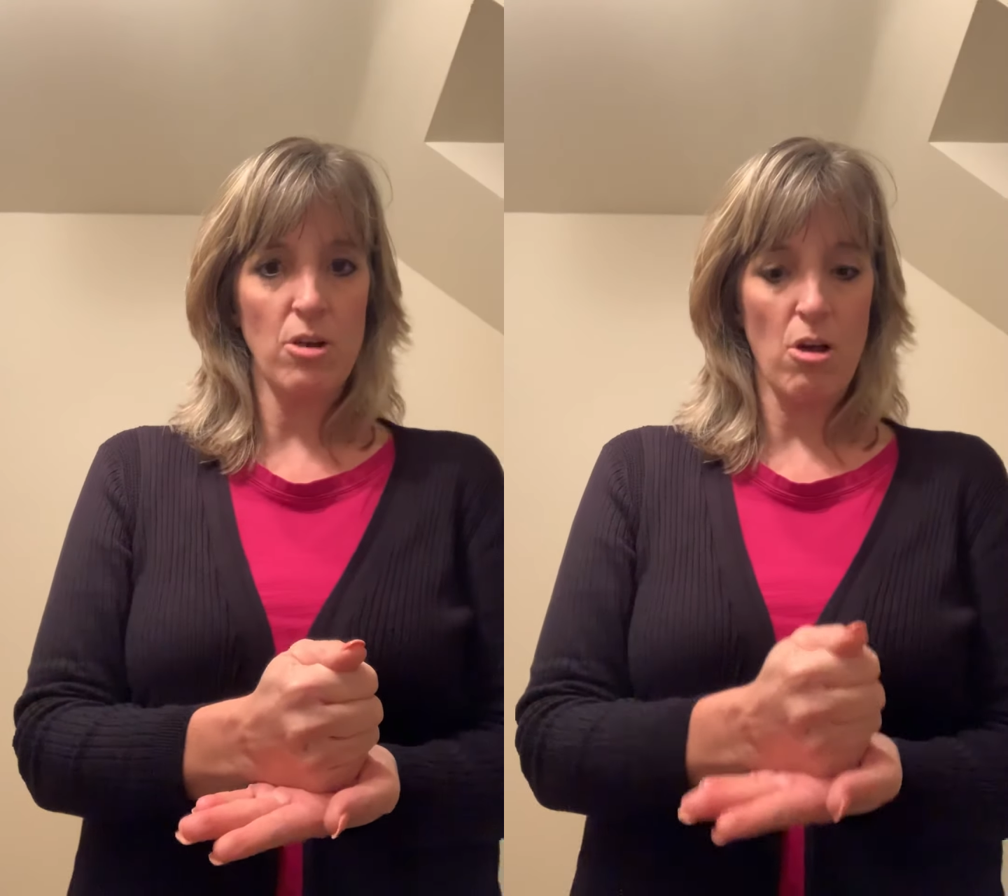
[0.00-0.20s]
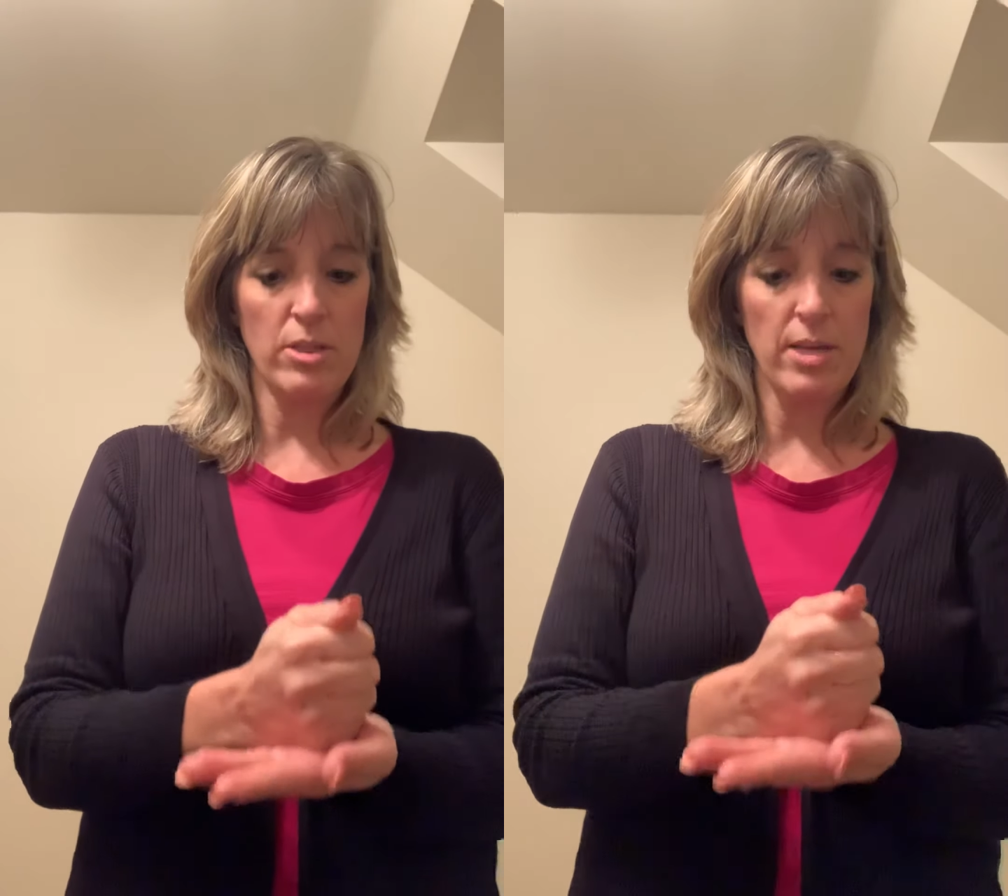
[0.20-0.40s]

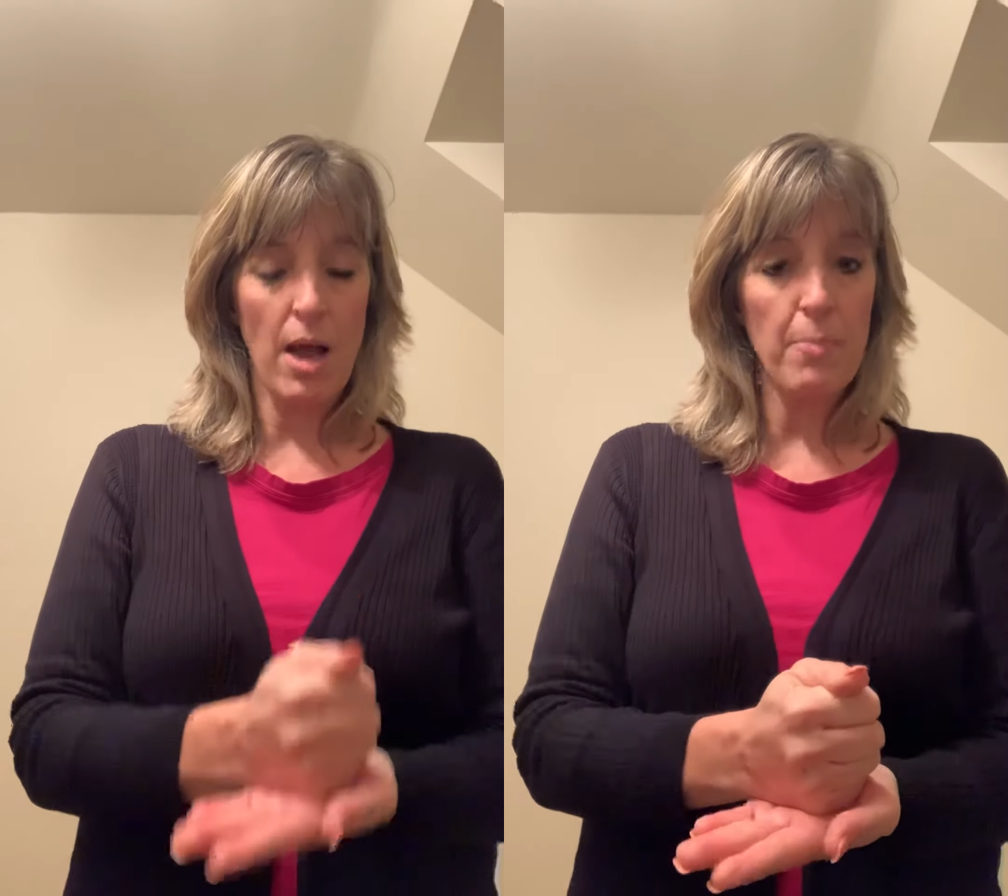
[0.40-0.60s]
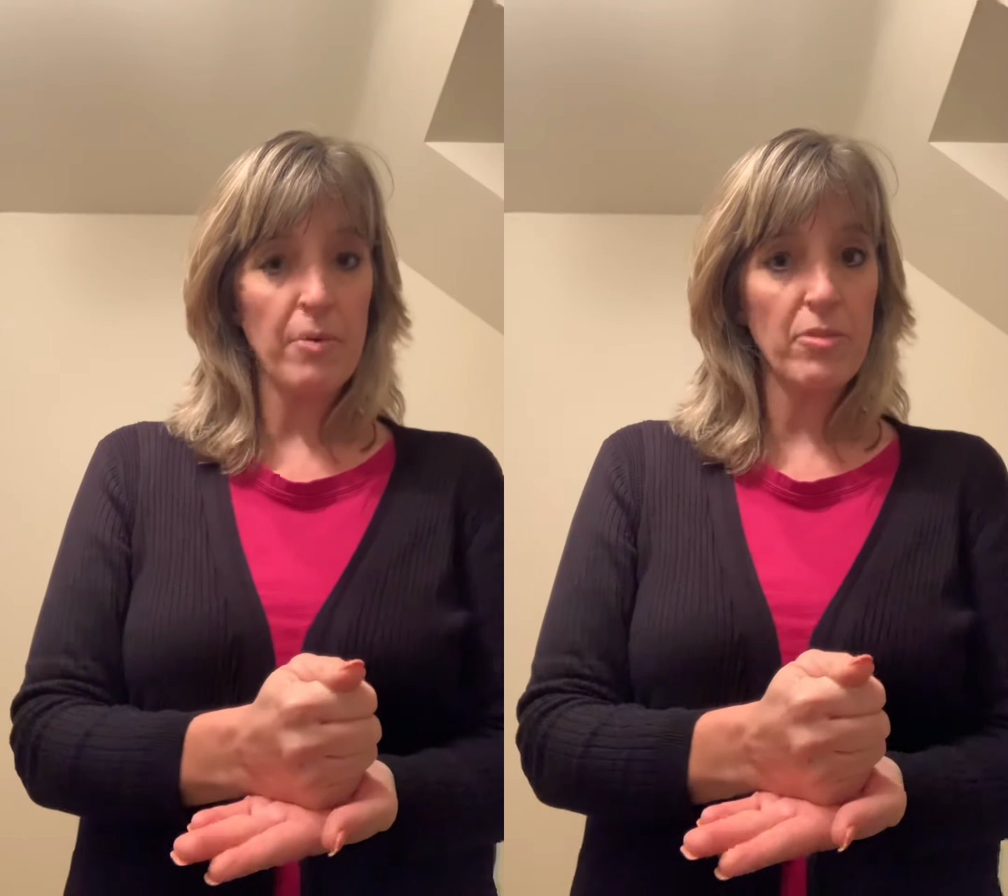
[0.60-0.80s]
on
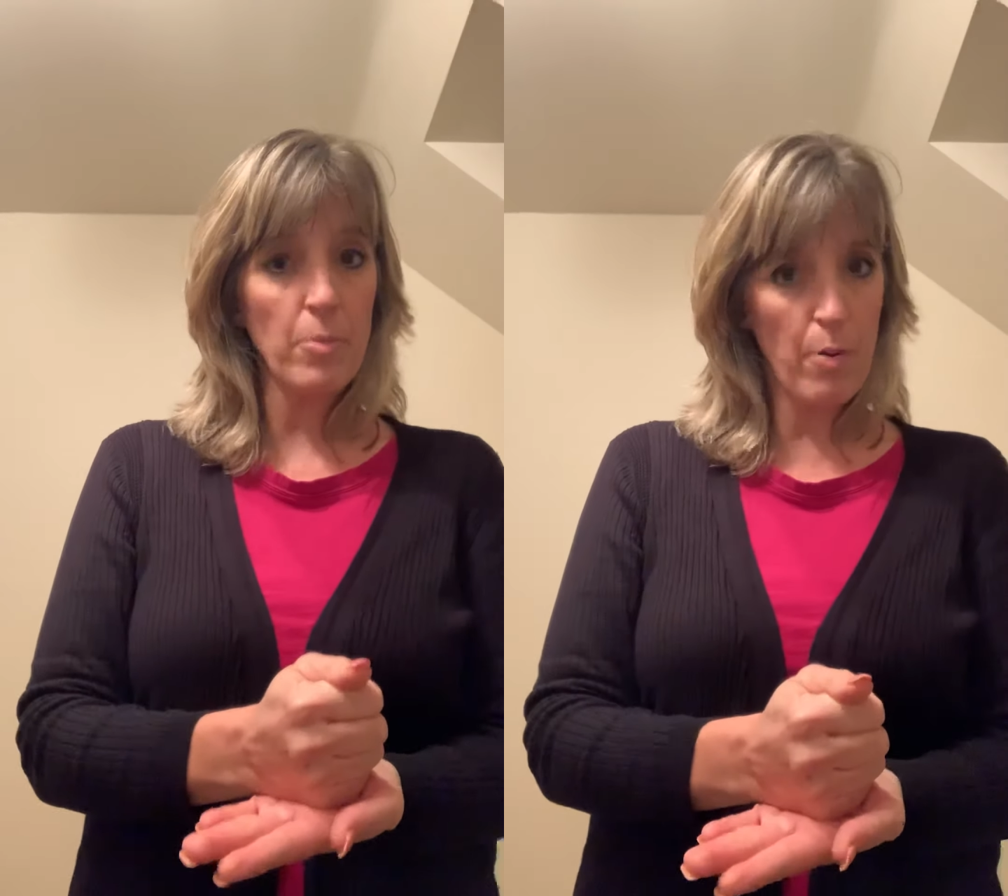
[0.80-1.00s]
top of the